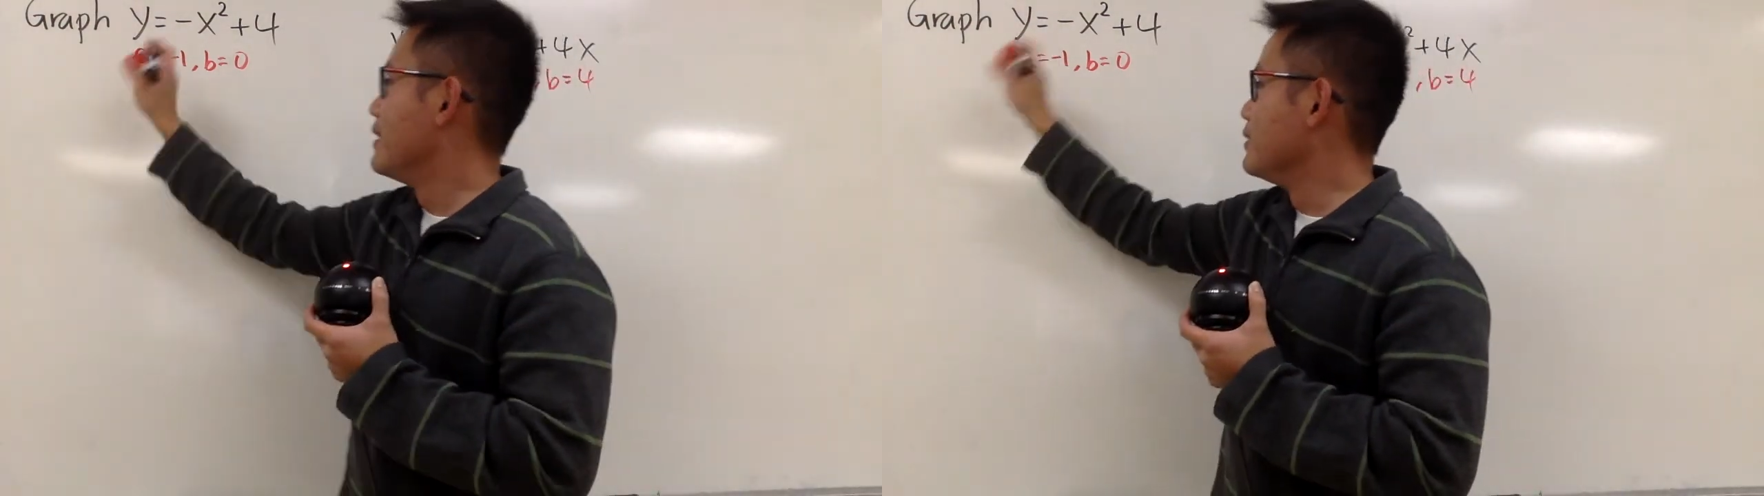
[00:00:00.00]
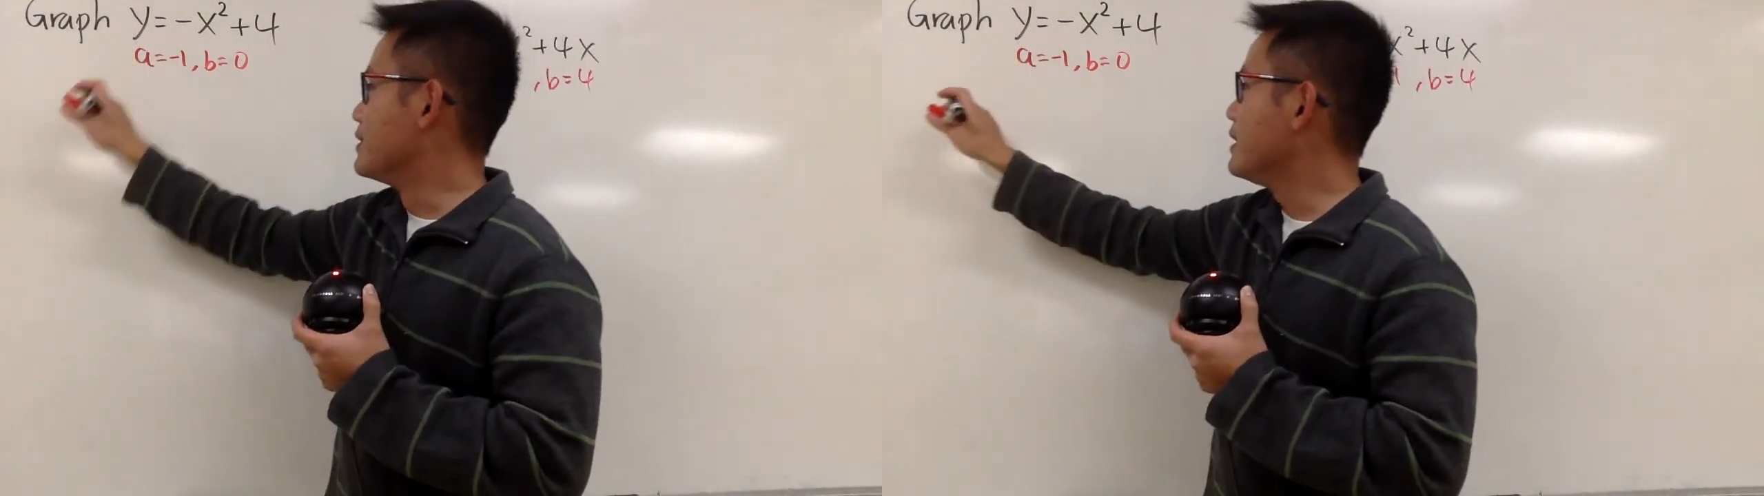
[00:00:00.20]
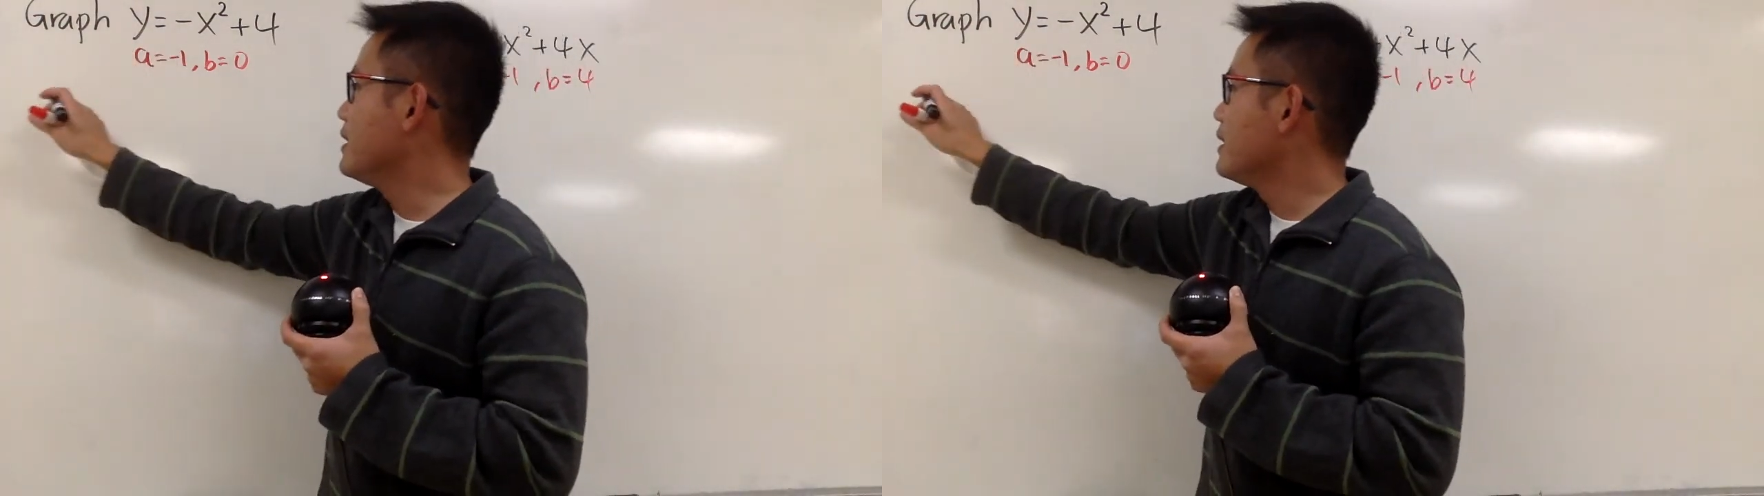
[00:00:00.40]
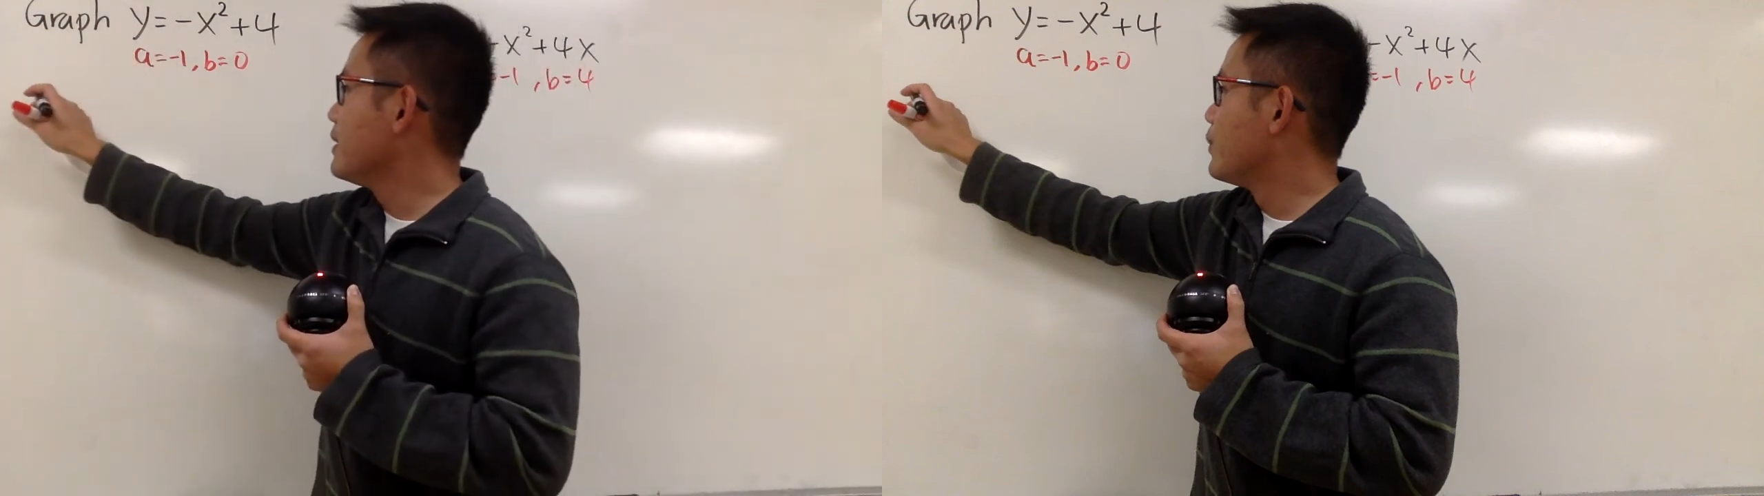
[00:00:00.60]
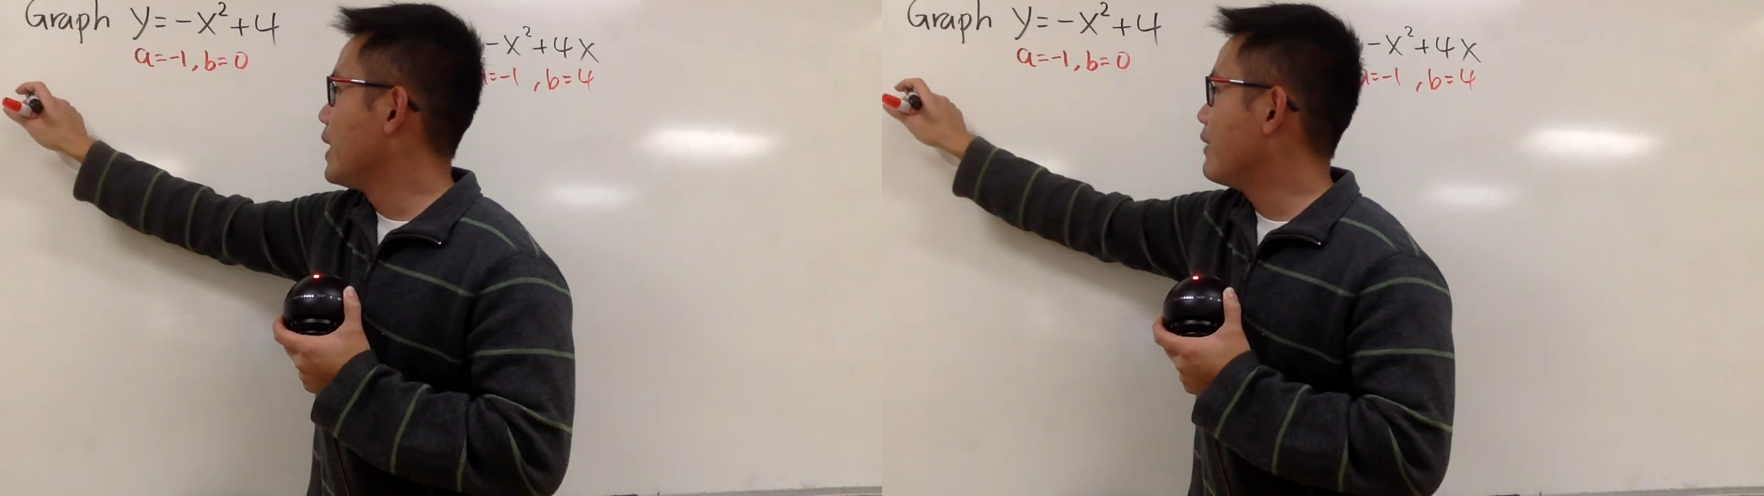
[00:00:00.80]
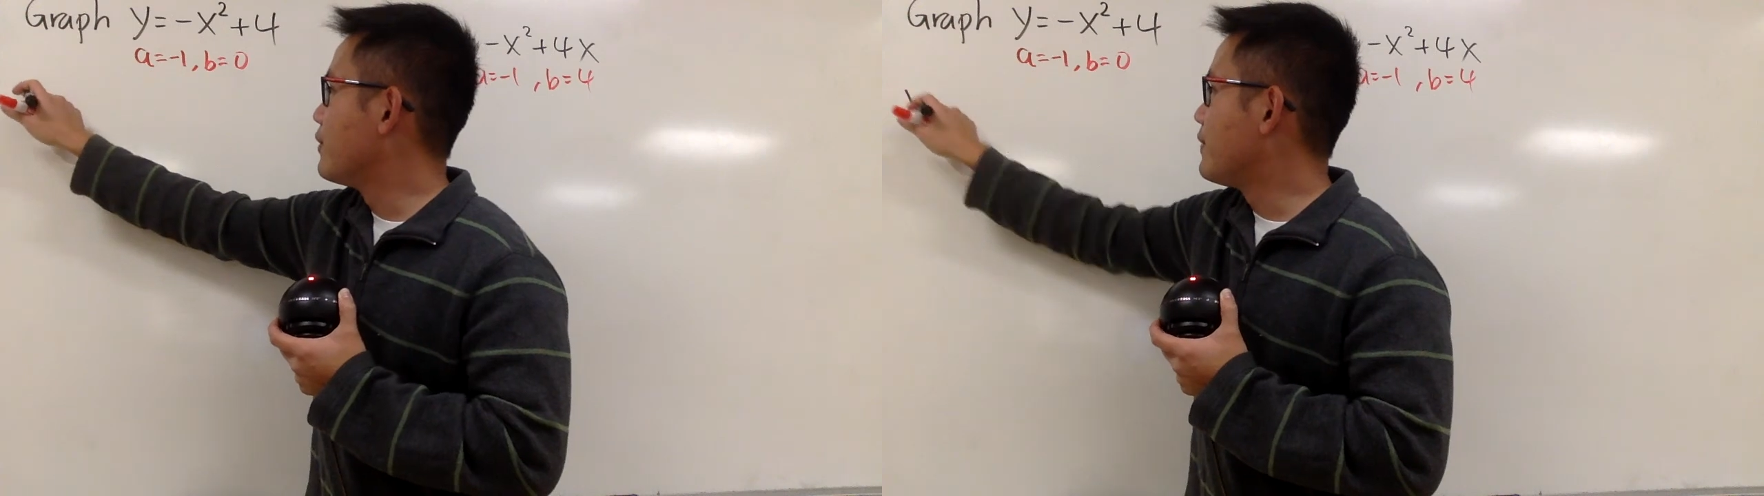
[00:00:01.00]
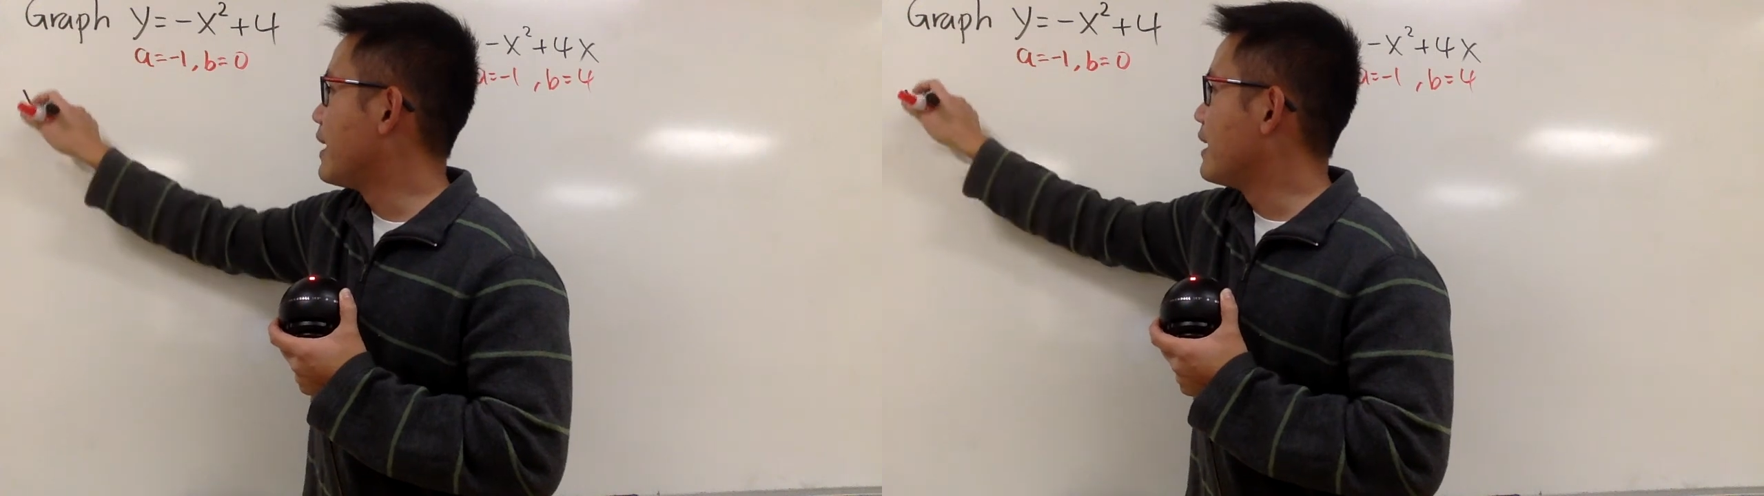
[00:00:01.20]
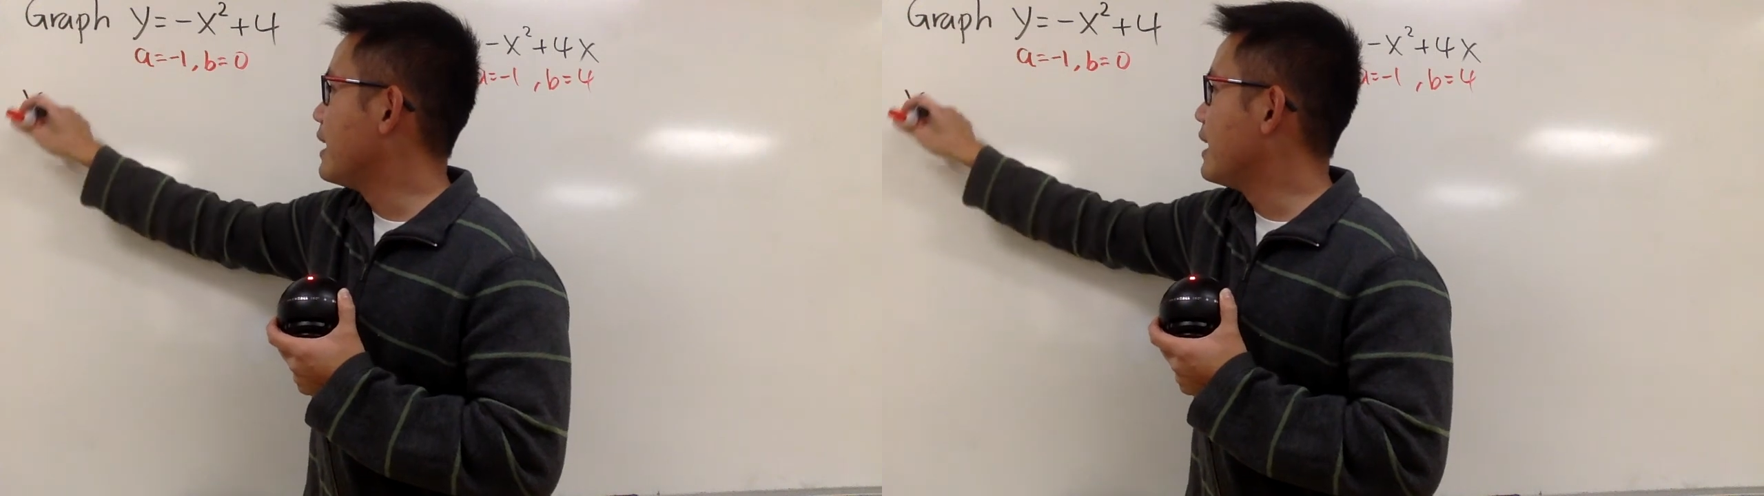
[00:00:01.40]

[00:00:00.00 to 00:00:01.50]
You see, we have to find